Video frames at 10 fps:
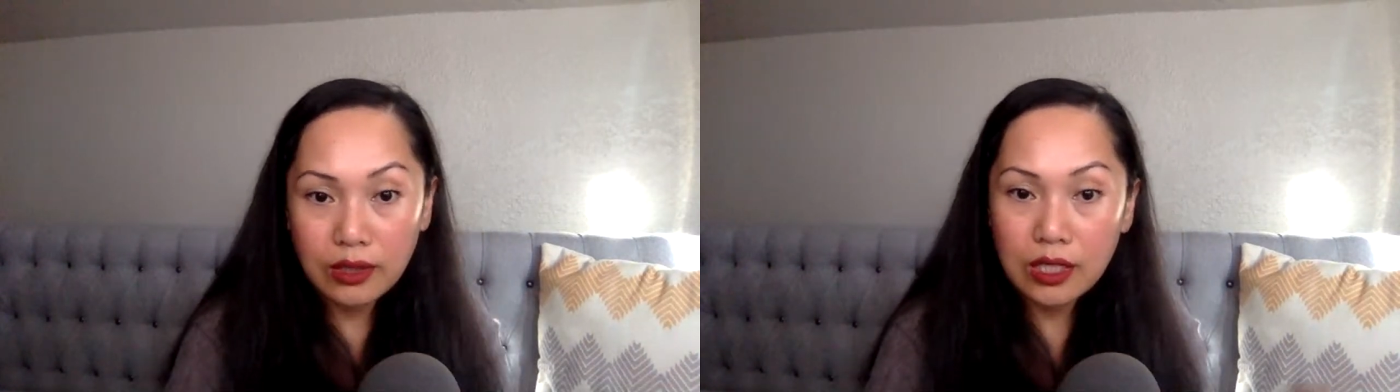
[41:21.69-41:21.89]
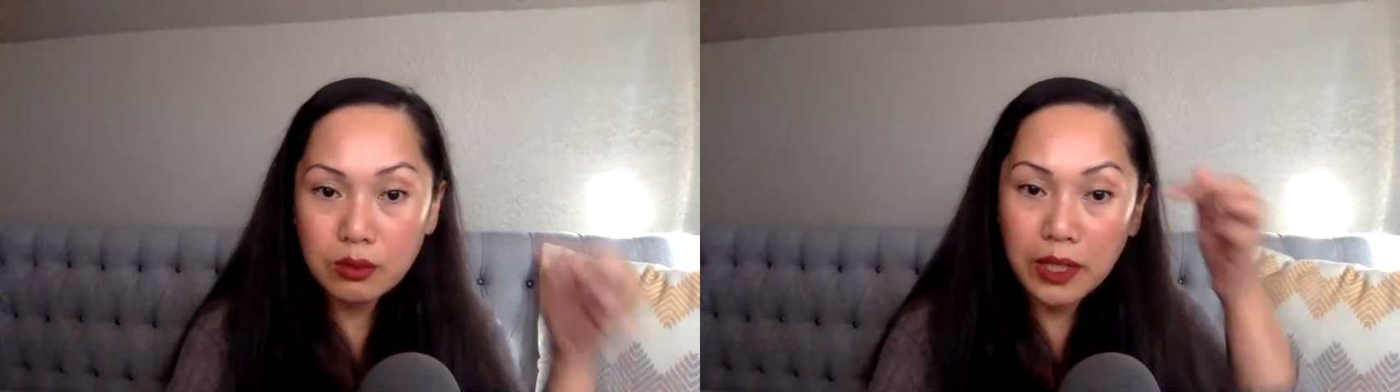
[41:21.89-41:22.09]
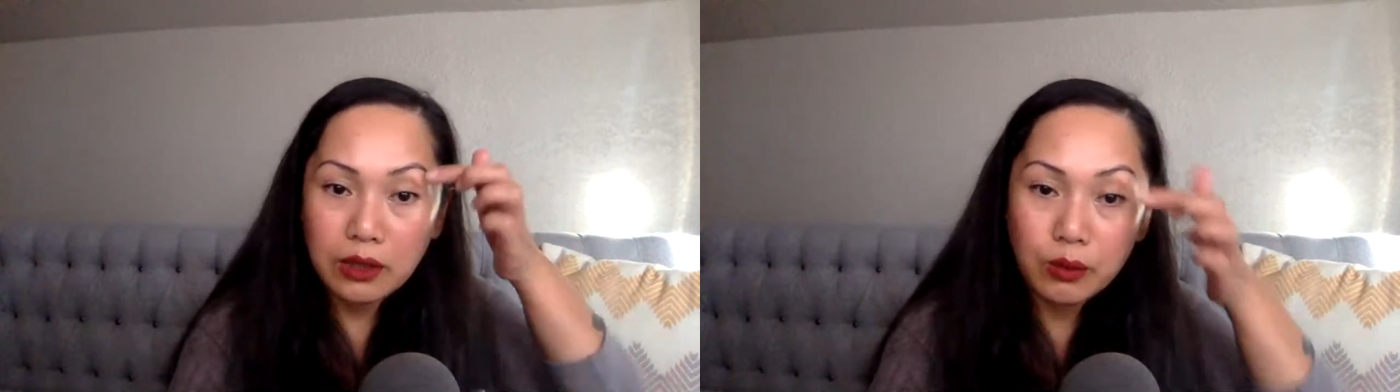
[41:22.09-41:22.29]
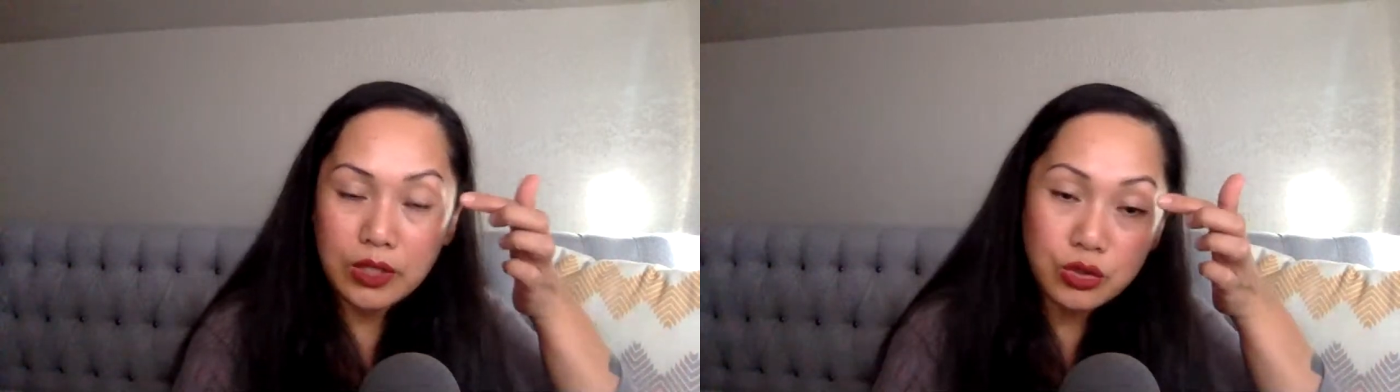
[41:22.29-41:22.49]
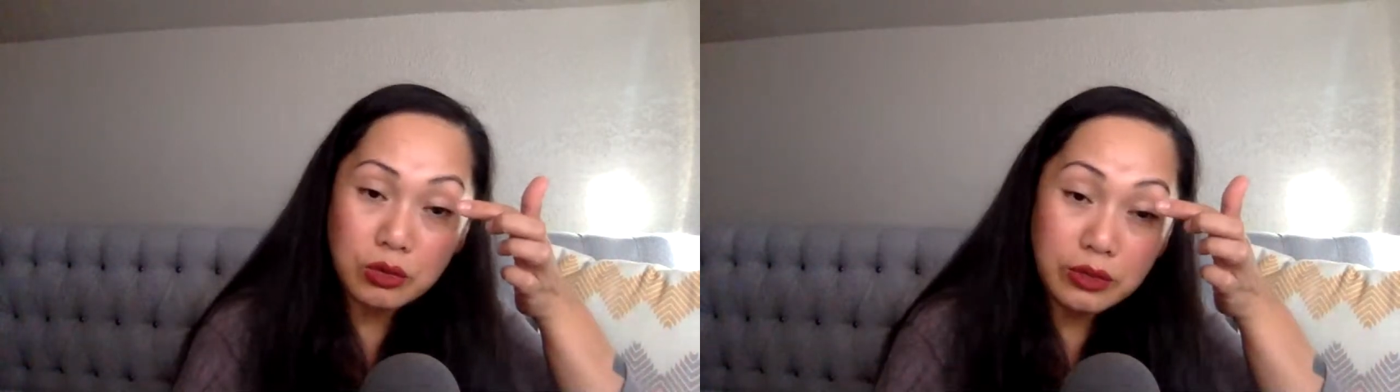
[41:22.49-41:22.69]
That's why I don't wear
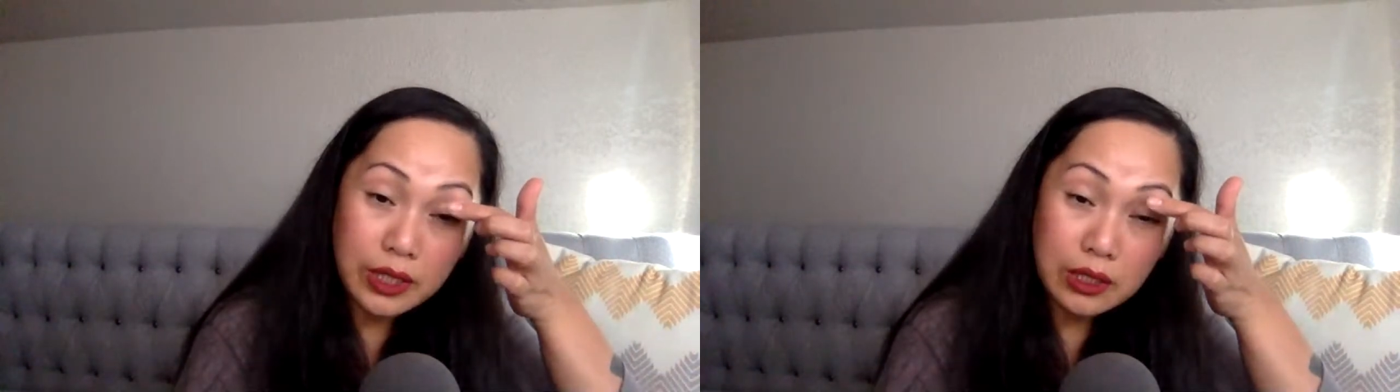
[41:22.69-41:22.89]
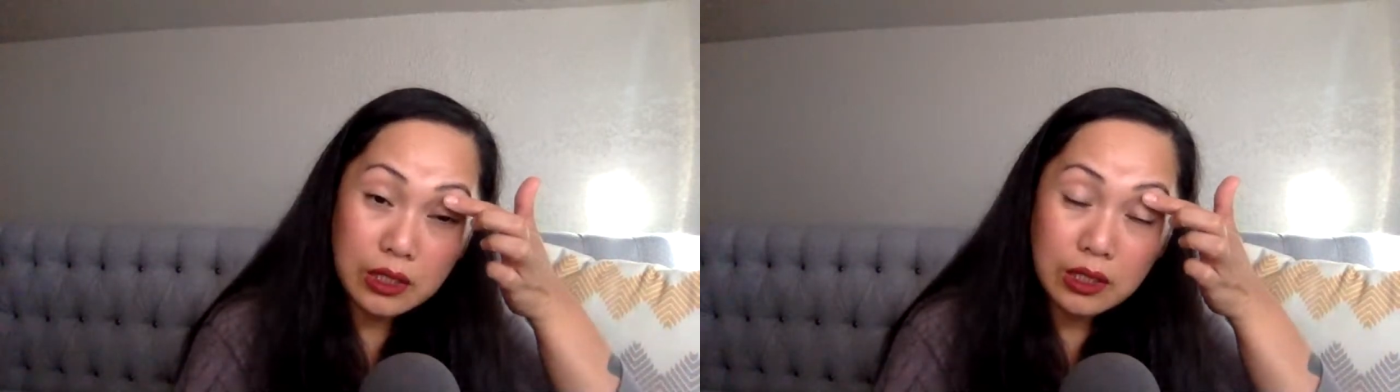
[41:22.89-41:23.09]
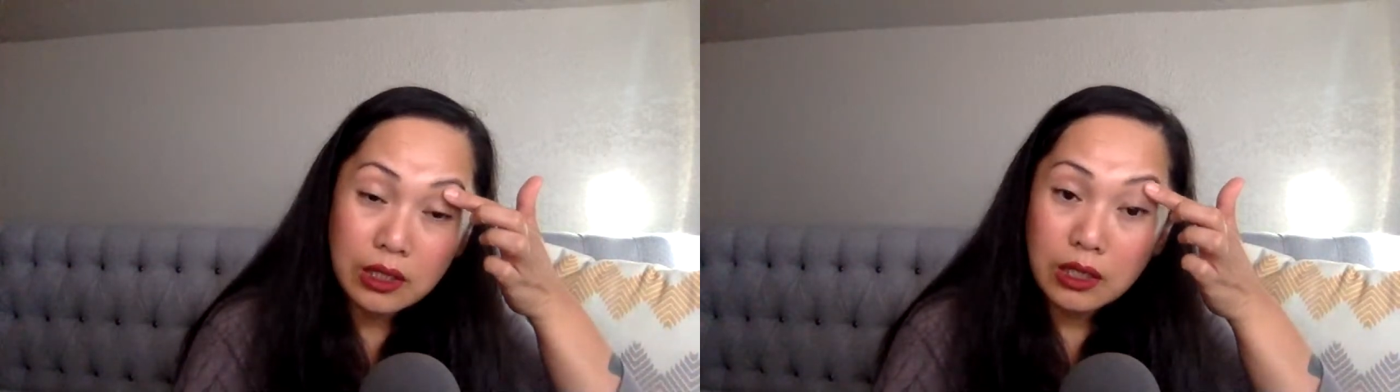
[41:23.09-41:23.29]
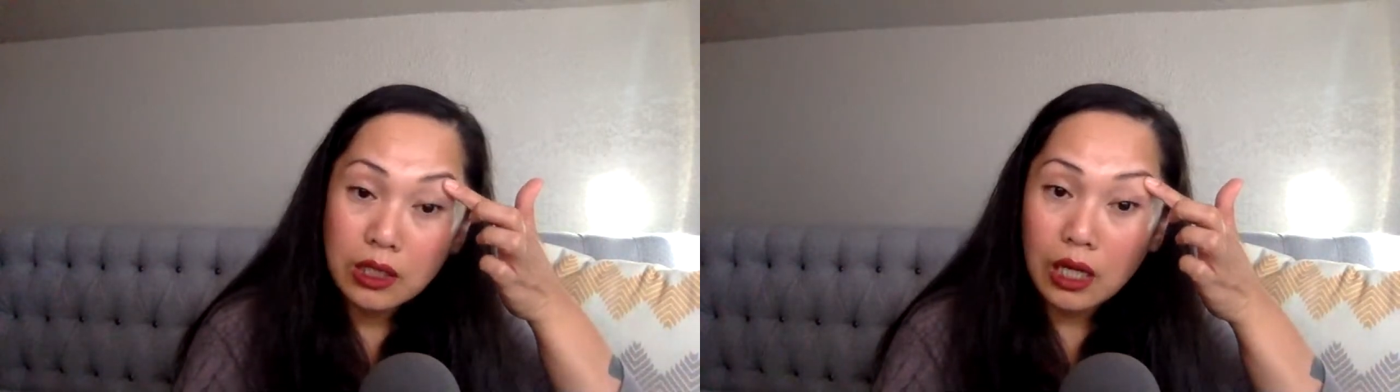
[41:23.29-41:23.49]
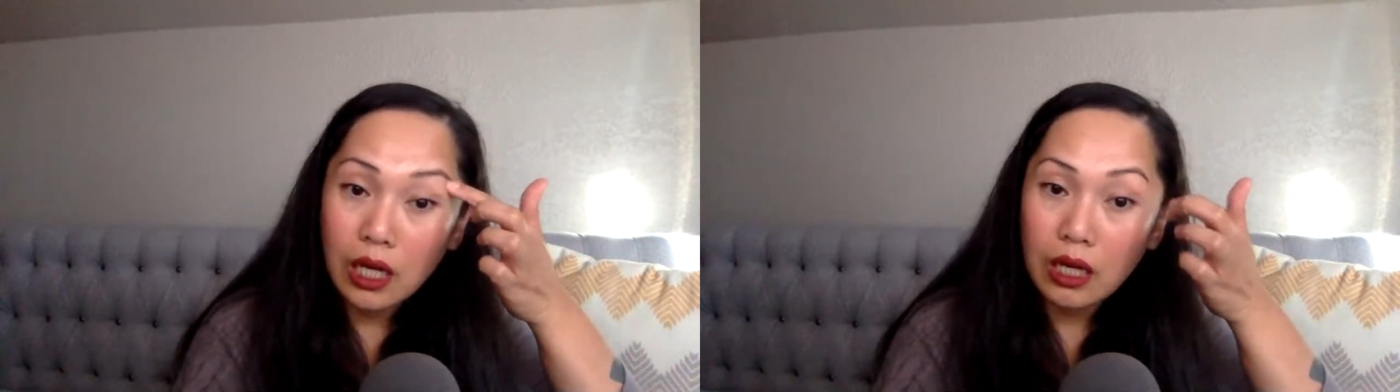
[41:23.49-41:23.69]
jewelry.
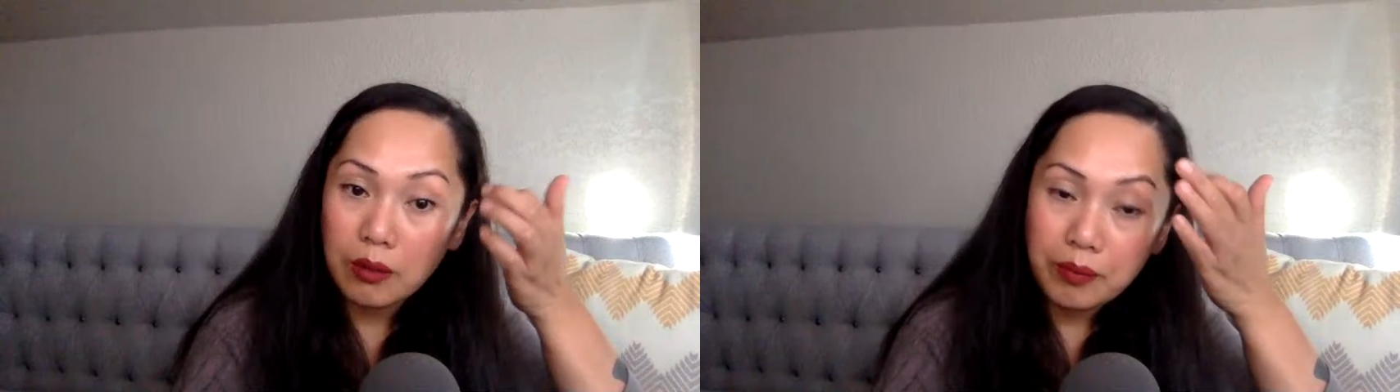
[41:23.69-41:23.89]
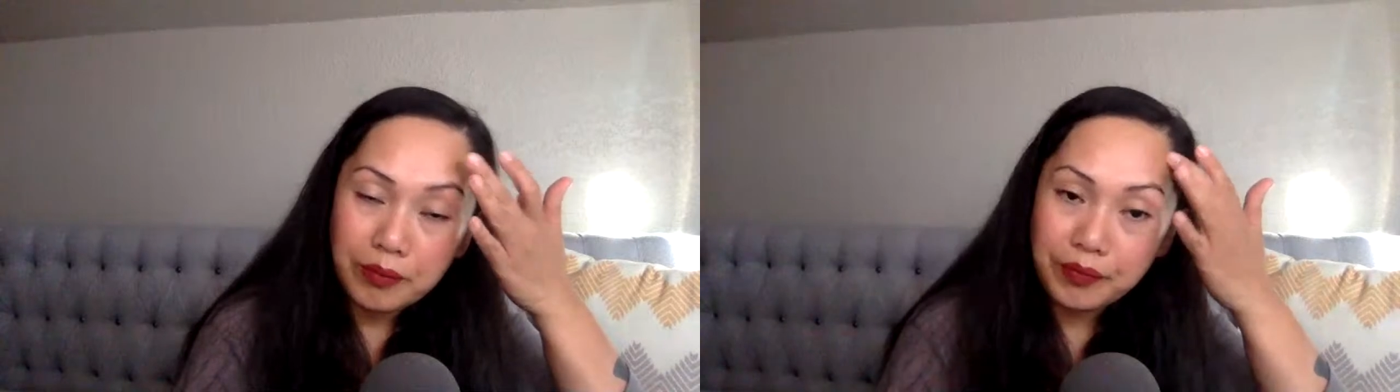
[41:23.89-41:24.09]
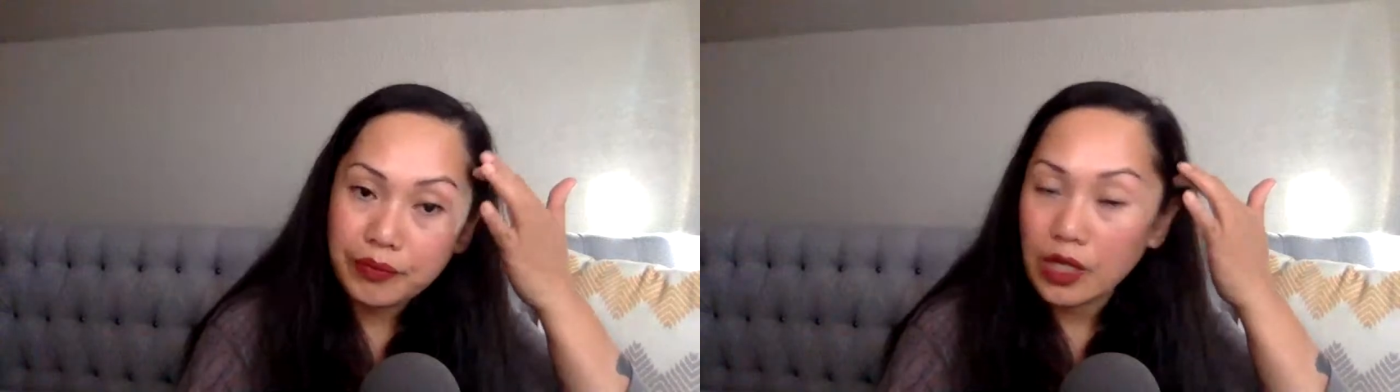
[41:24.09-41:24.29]
The